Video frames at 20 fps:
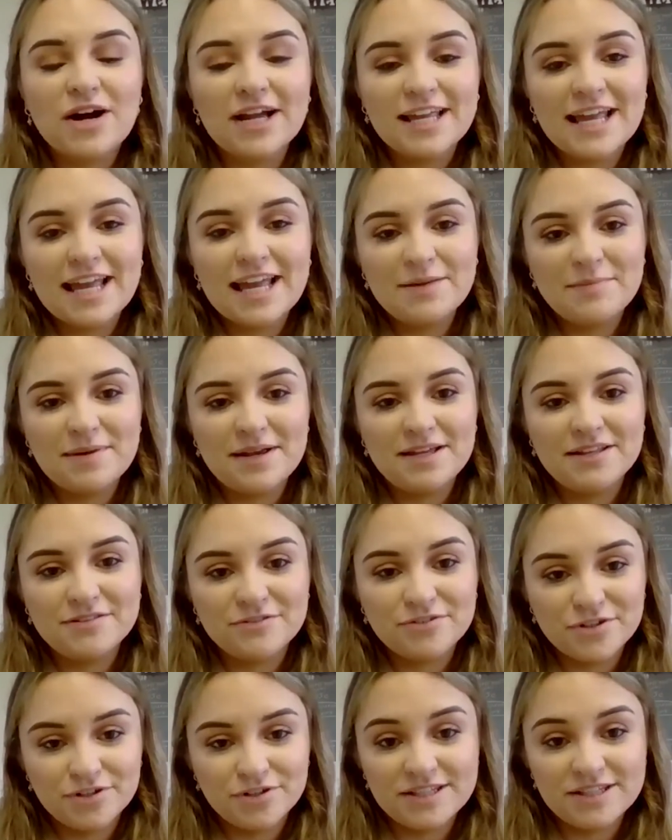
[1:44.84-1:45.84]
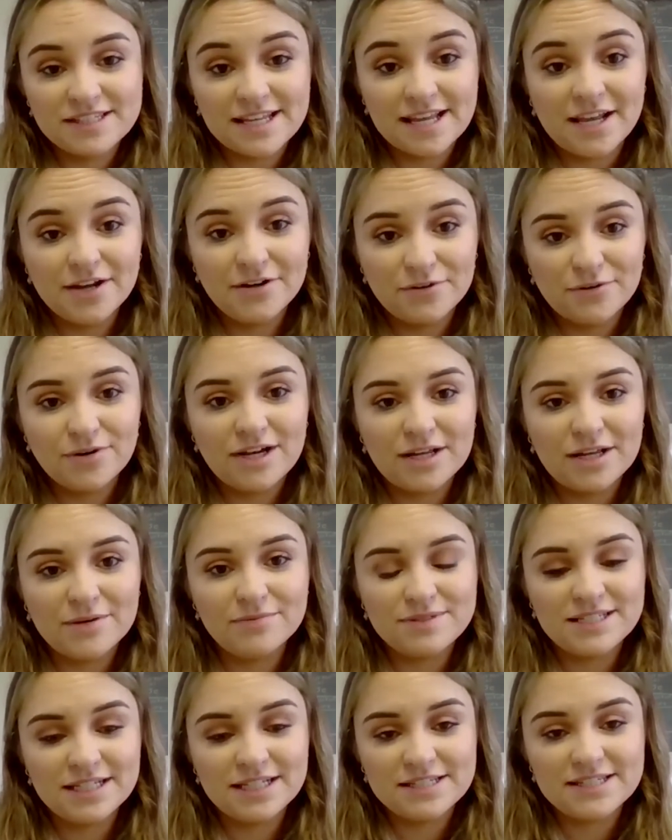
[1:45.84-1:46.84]
I came in through the CAO. I
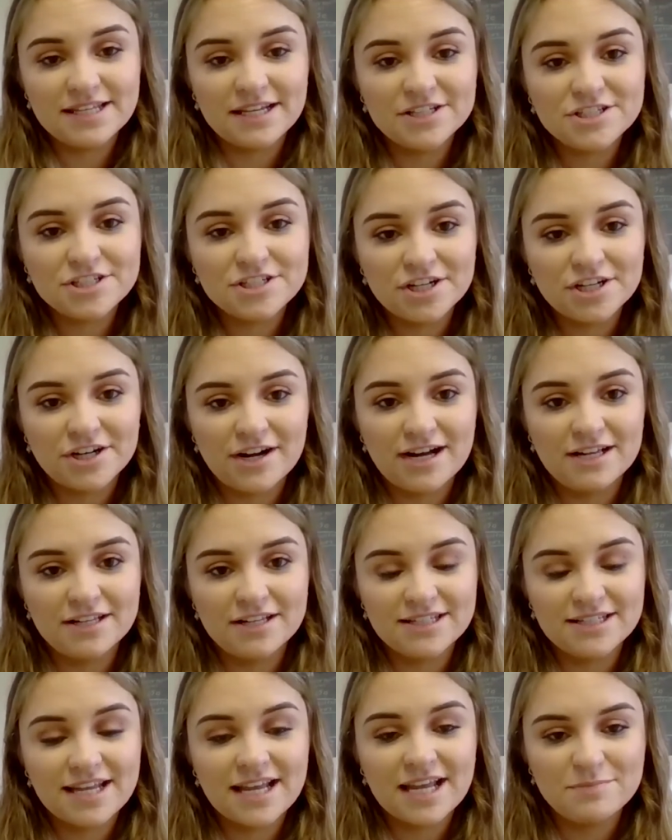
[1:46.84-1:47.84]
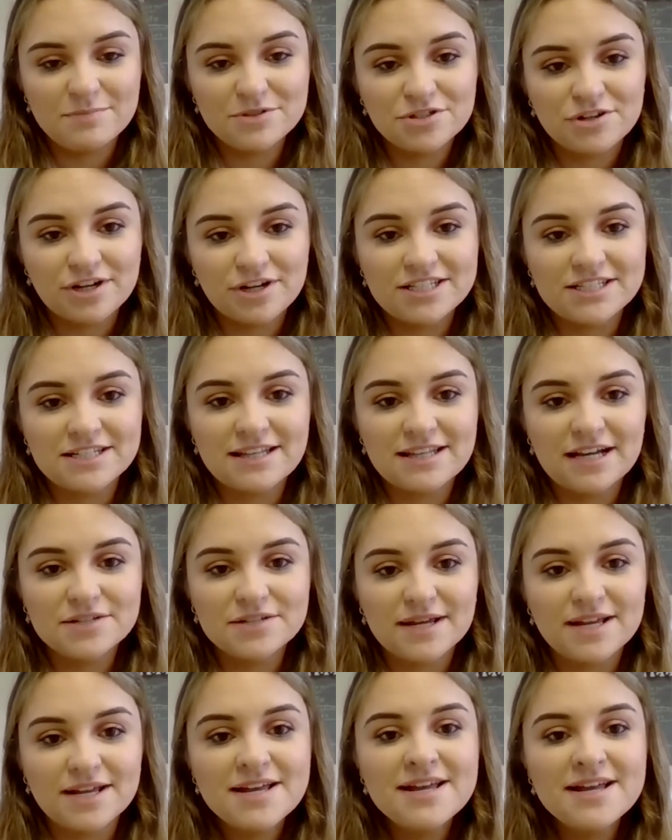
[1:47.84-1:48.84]
did 6 year and came straight in
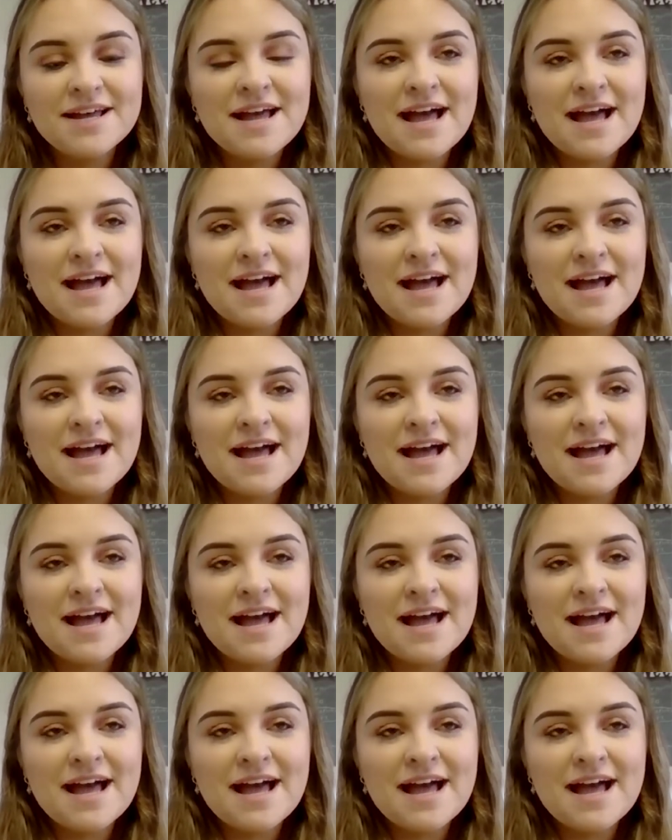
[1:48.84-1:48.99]
that way.